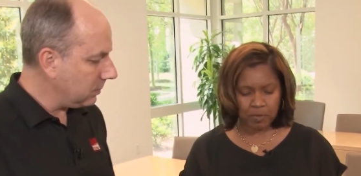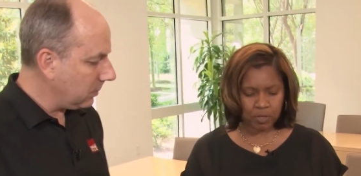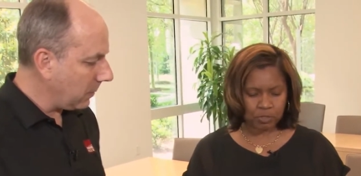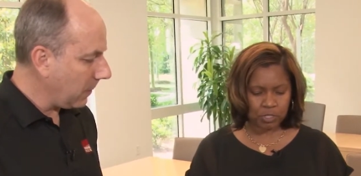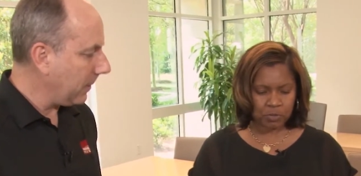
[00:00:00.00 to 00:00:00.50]
Speaker 1: our
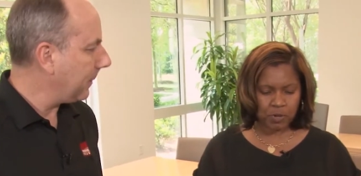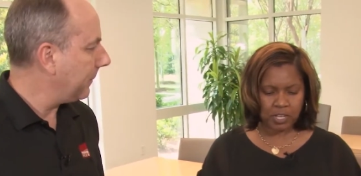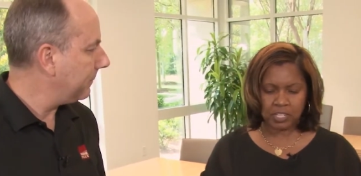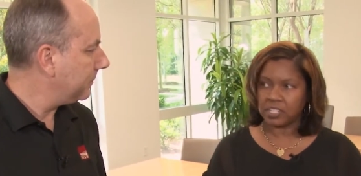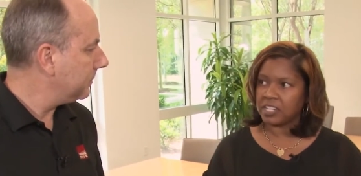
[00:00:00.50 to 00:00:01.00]
ML2
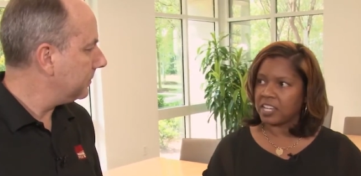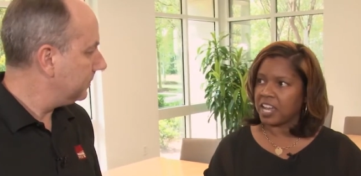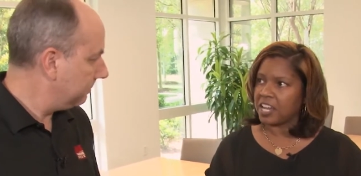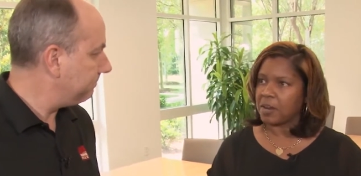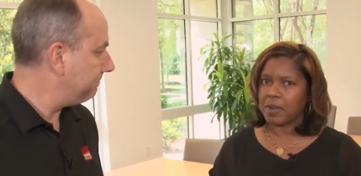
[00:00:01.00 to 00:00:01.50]
one
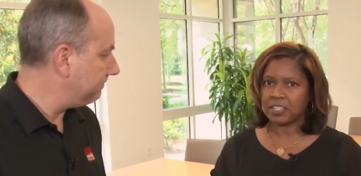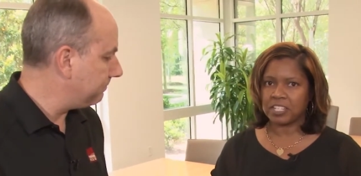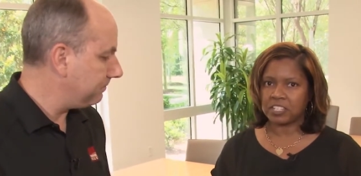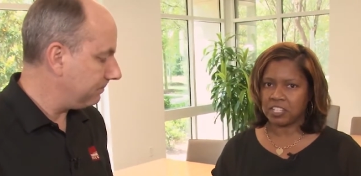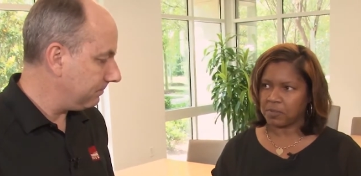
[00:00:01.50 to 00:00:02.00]
and mm-hmm. our by
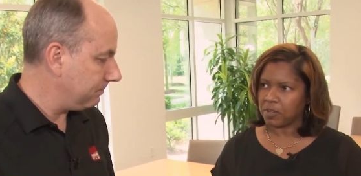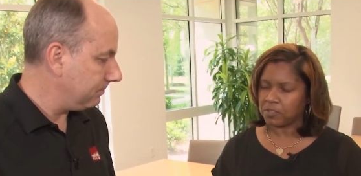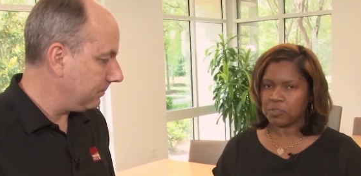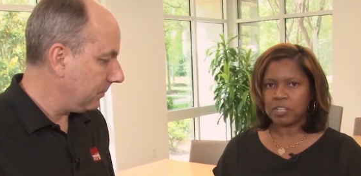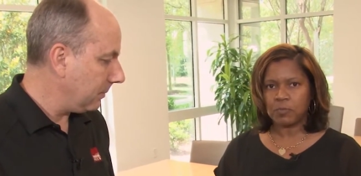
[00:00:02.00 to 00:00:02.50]
16
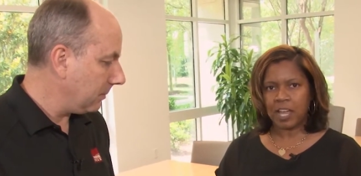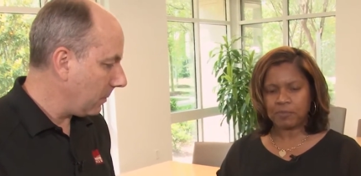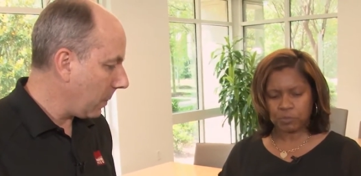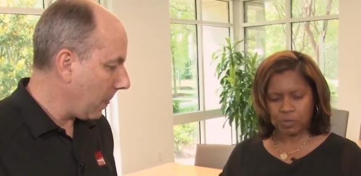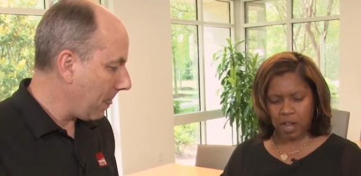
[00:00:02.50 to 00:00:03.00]
one. So the, we
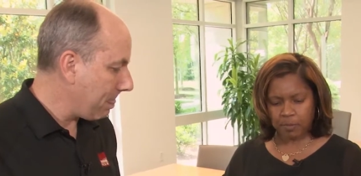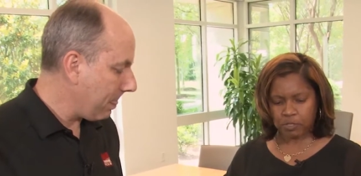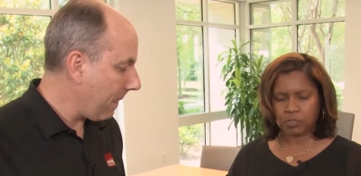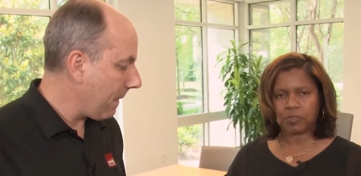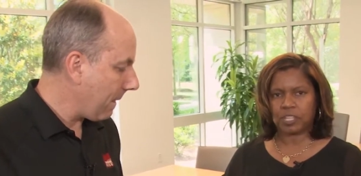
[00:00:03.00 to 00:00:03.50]
have three
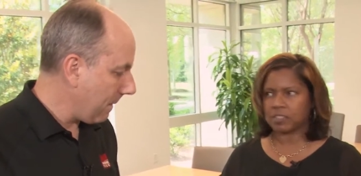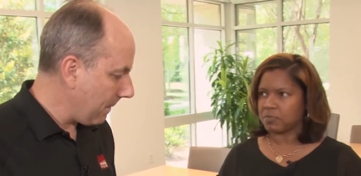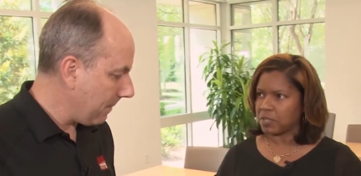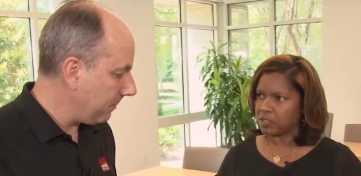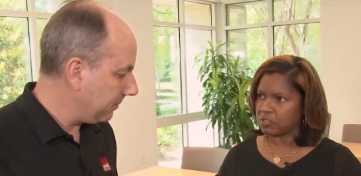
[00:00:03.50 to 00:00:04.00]
options on
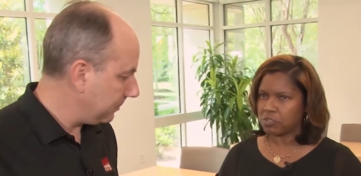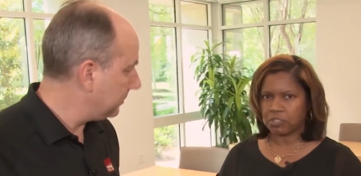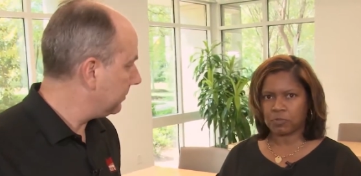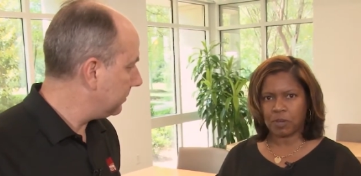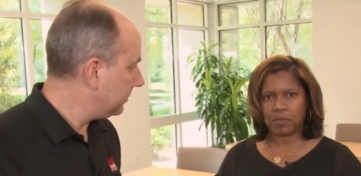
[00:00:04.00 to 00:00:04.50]
this, but this is
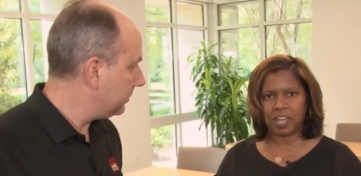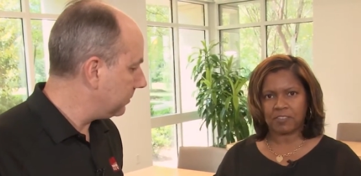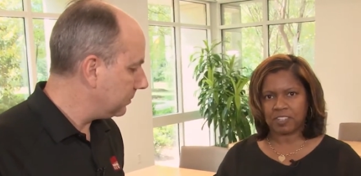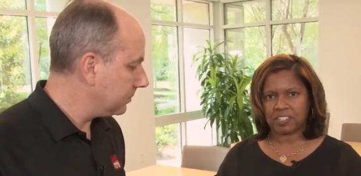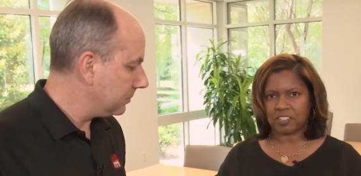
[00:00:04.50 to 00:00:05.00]
just the one we
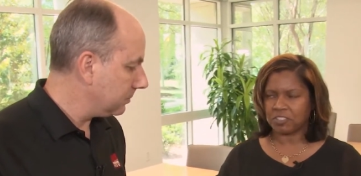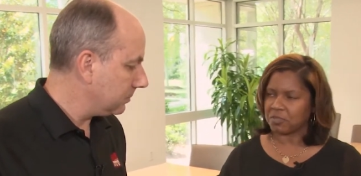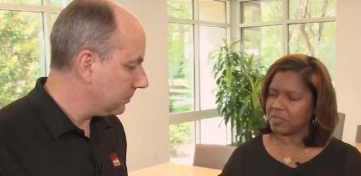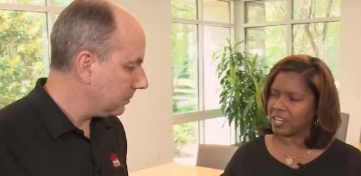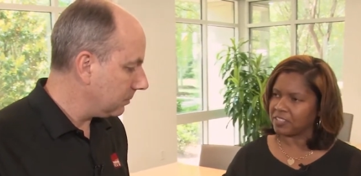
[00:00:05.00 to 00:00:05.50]
have in the
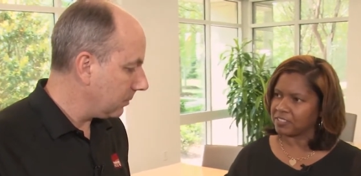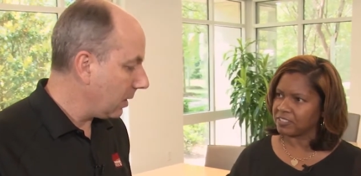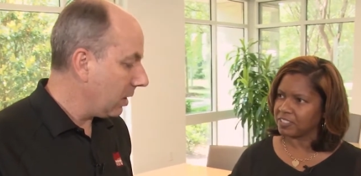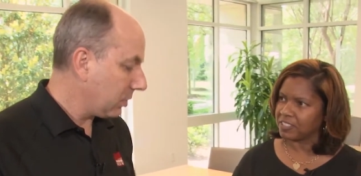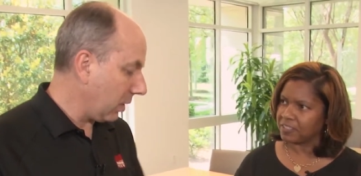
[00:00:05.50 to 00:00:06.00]
system now.
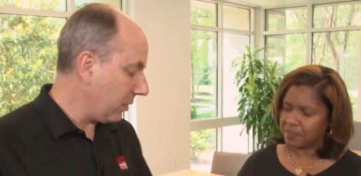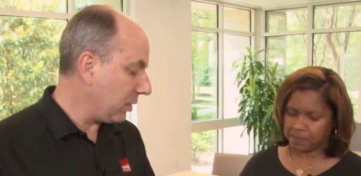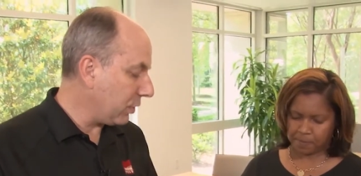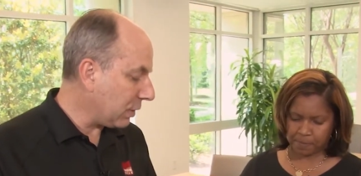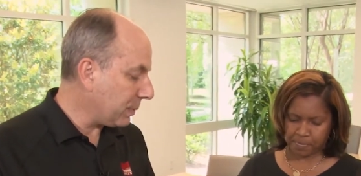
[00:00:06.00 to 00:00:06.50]
Speaker 2: So
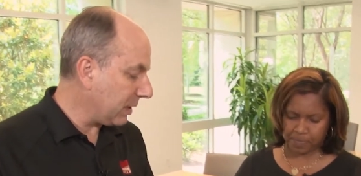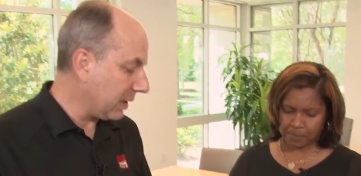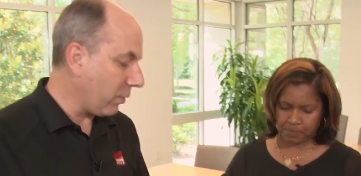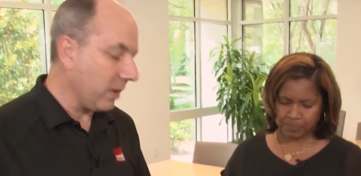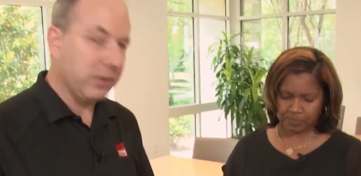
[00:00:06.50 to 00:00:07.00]
th- this
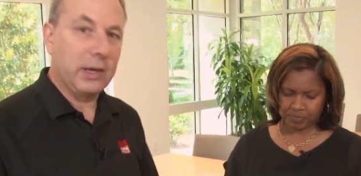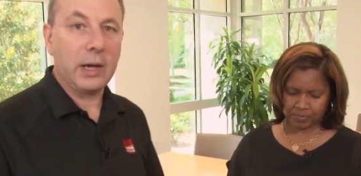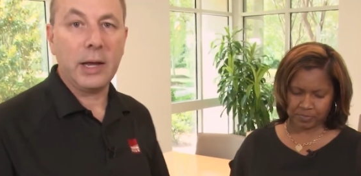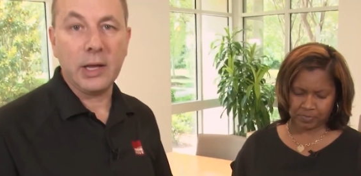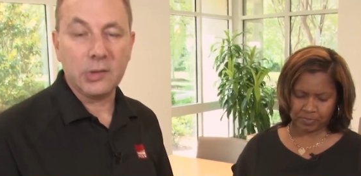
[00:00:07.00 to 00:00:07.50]
particular riser
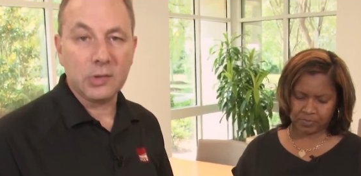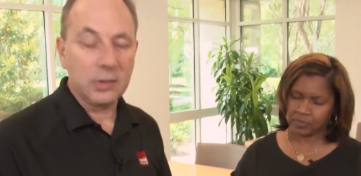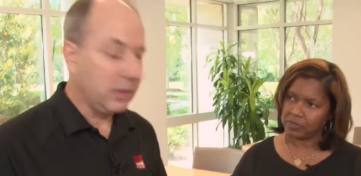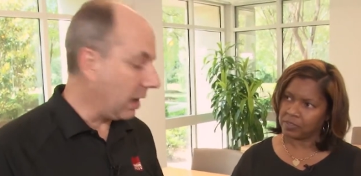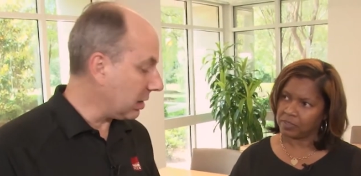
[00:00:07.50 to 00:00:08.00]
card has
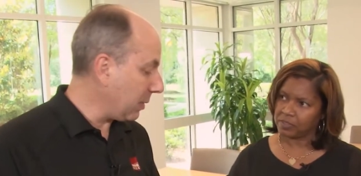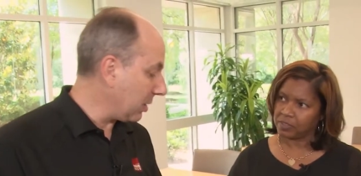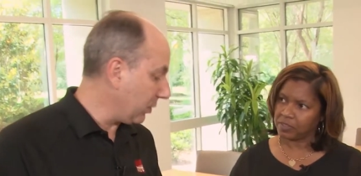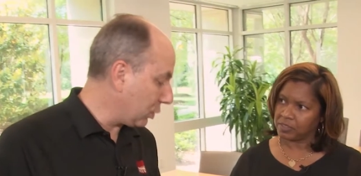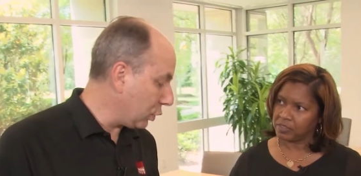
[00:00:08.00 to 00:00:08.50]
uh,
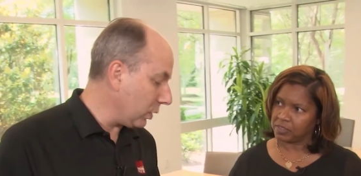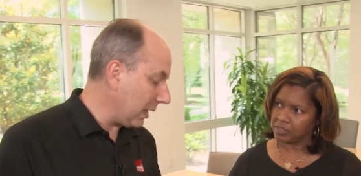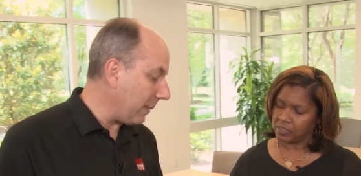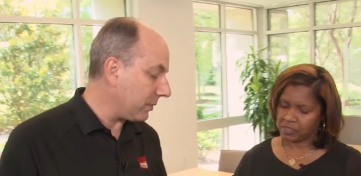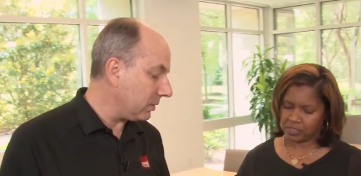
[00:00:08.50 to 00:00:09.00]
space for two
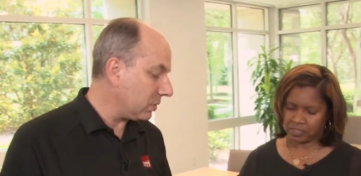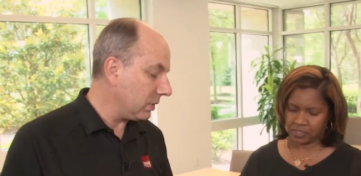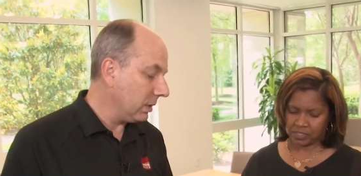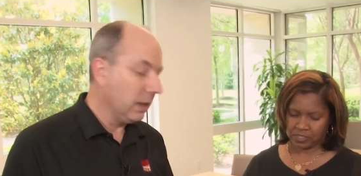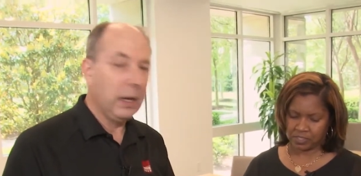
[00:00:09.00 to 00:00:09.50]

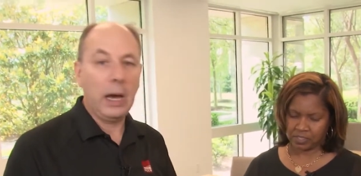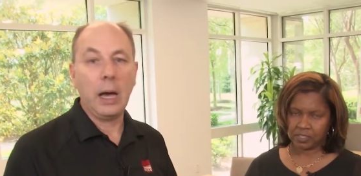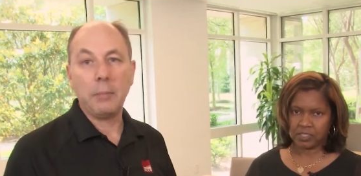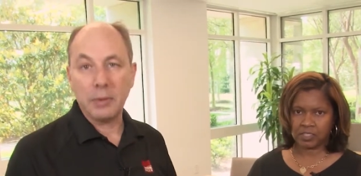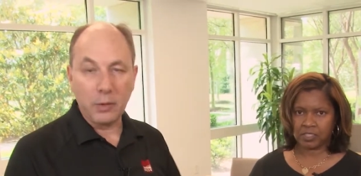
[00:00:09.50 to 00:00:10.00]
adapters,
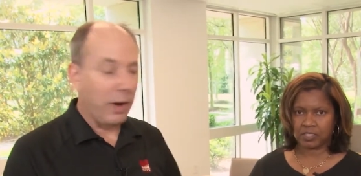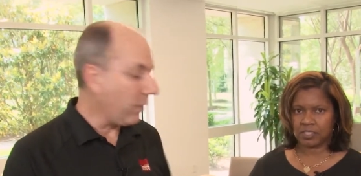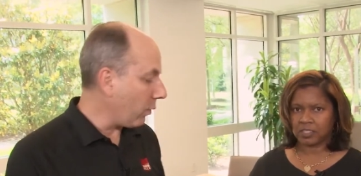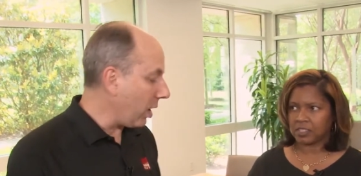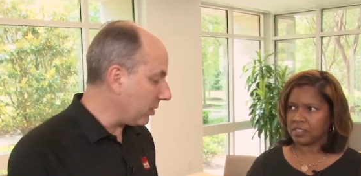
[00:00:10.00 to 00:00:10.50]
um, but there are
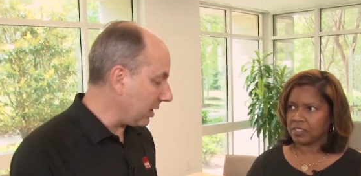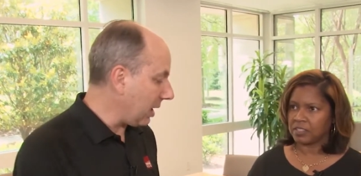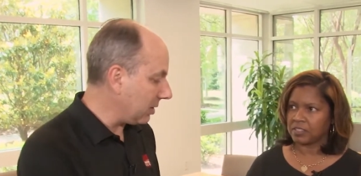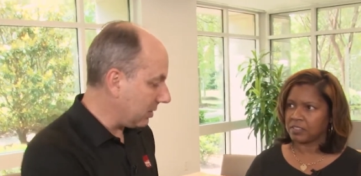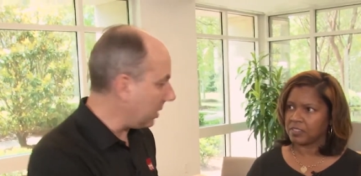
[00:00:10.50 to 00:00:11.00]
other riser
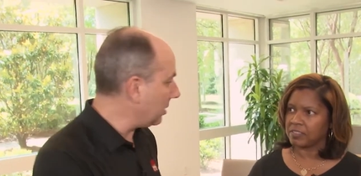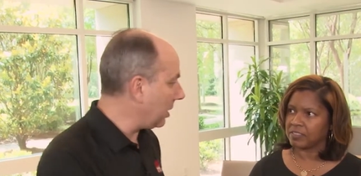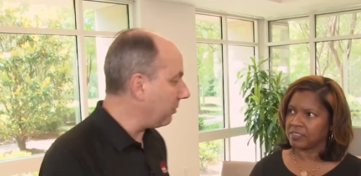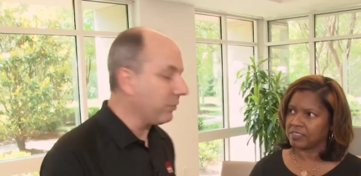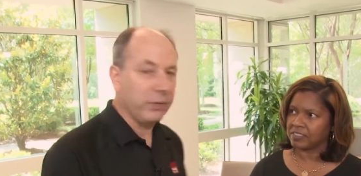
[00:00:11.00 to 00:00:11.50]
cards that
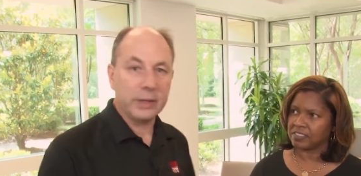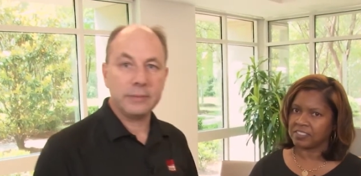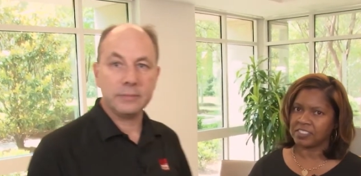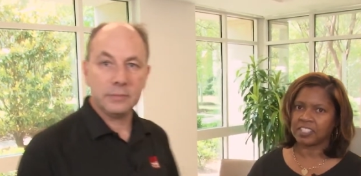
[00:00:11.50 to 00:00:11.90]
have three.